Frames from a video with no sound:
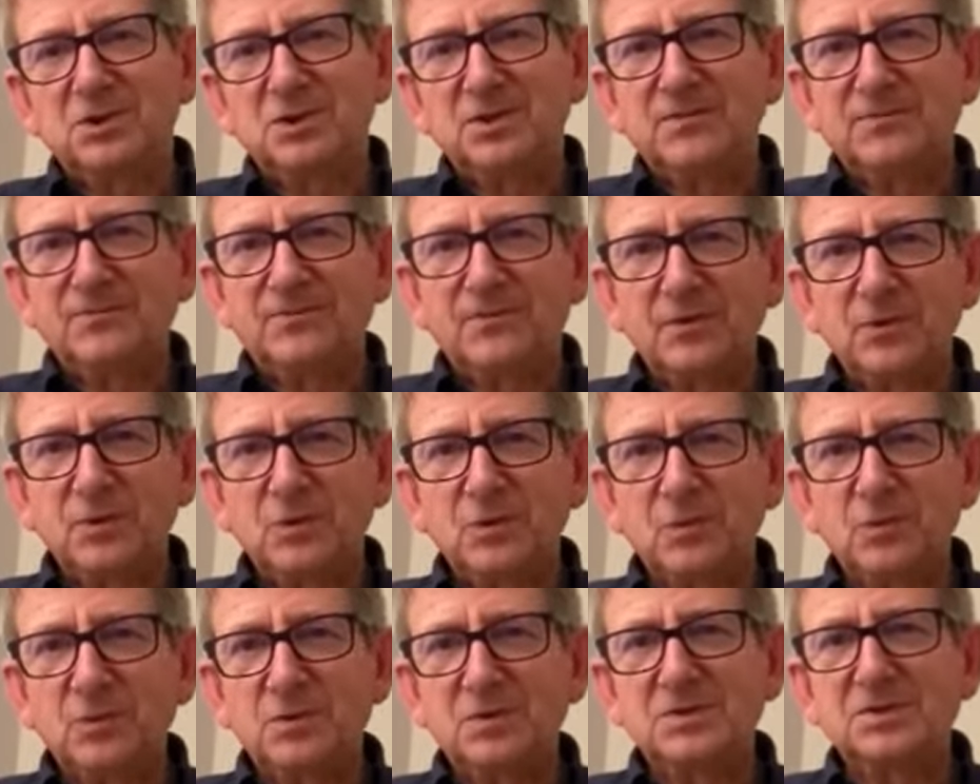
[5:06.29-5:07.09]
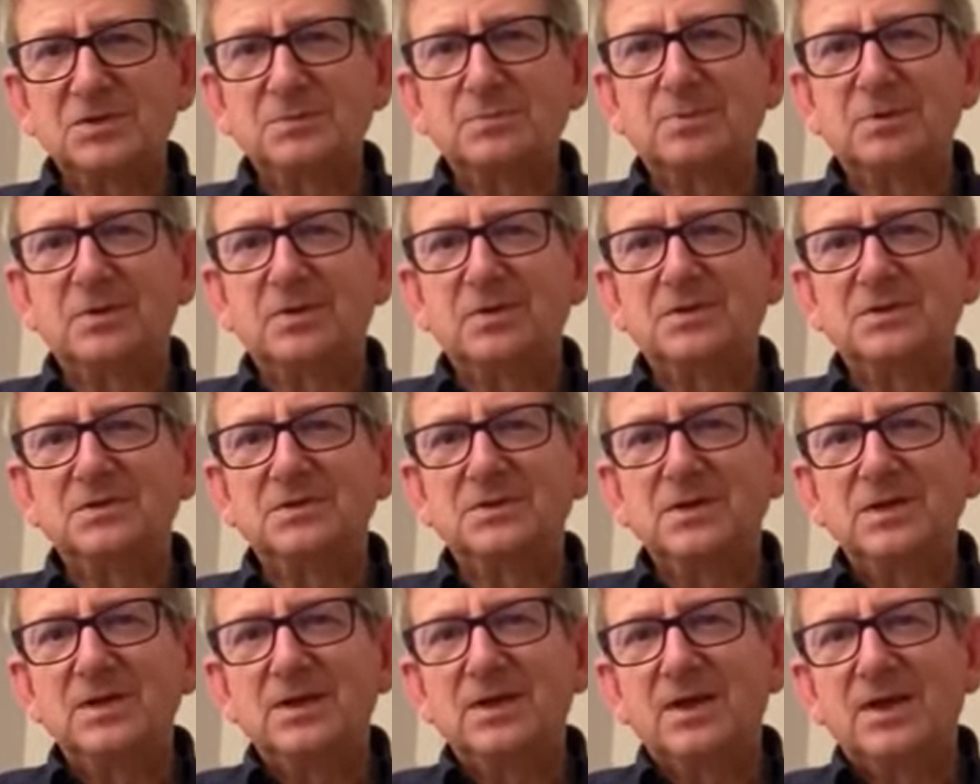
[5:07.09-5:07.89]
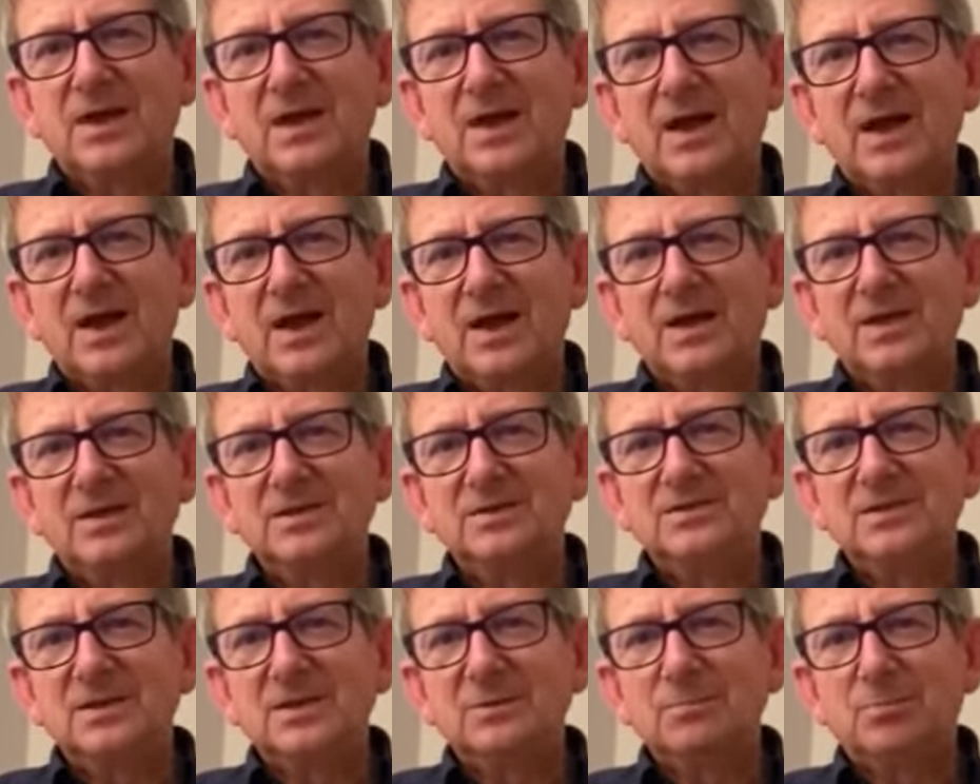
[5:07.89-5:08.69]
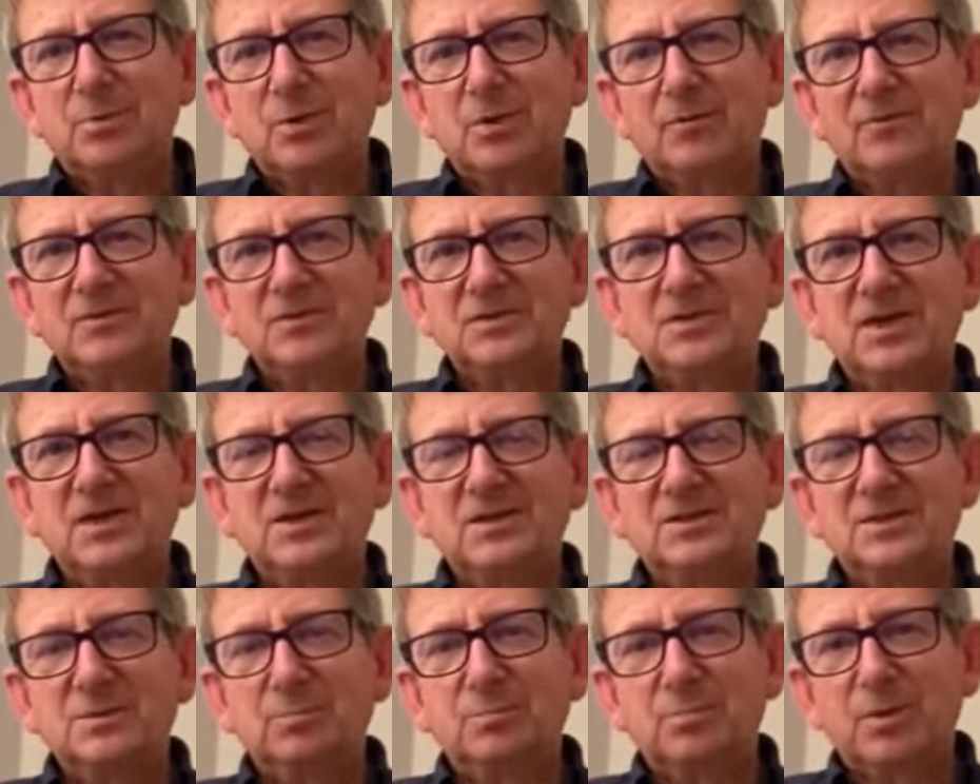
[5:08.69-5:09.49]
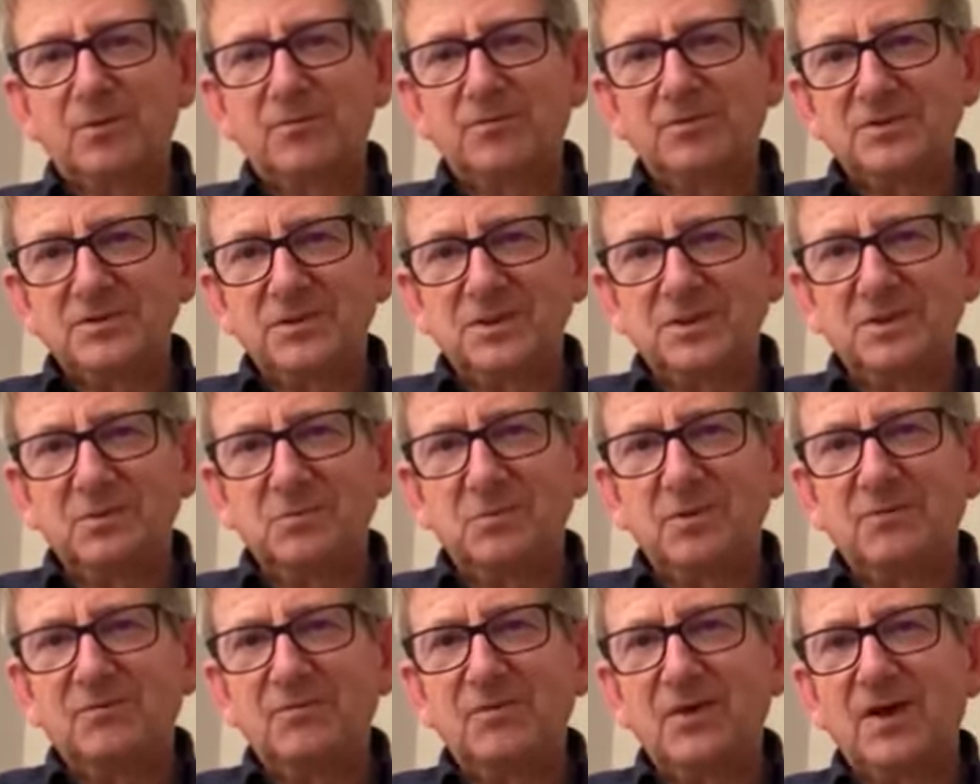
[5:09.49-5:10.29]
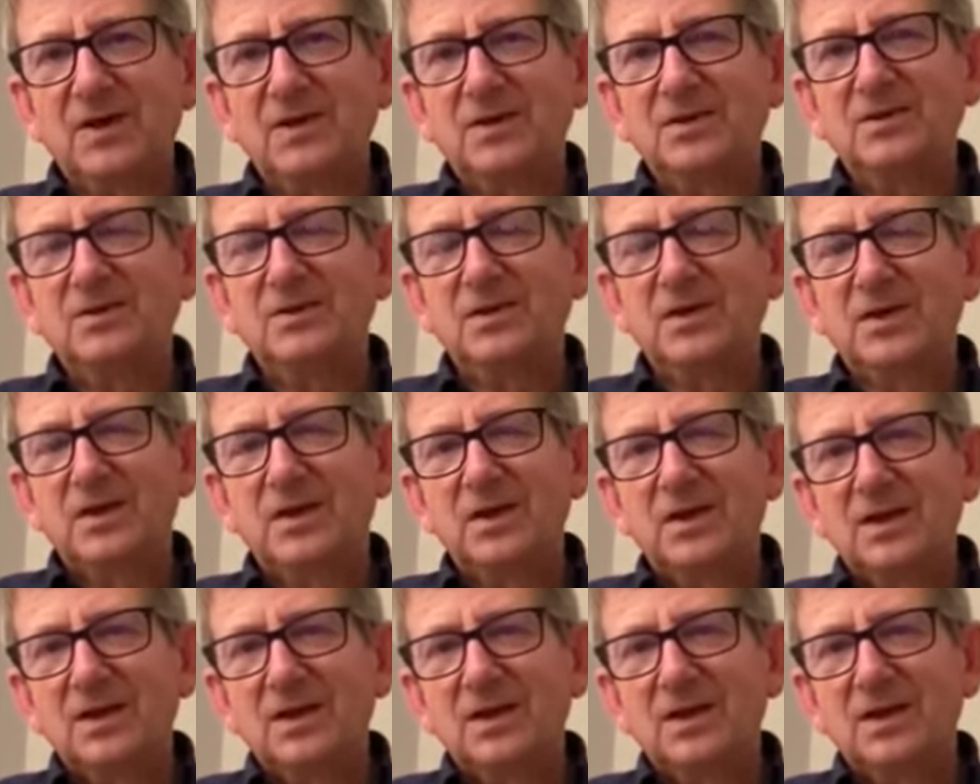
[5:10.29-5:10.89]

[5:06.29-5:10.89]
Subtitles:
He's filled with the Spirit and he prophesies the prophecy that we find